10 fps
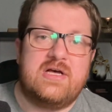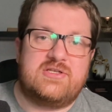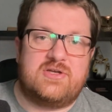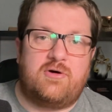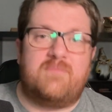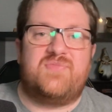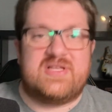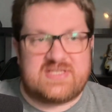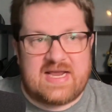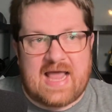So
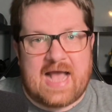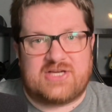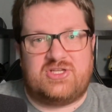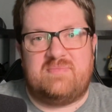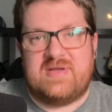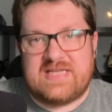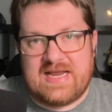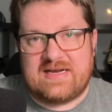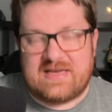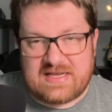this can actually be
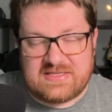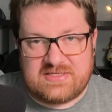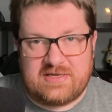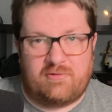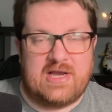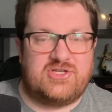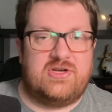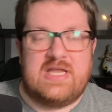taken into consideration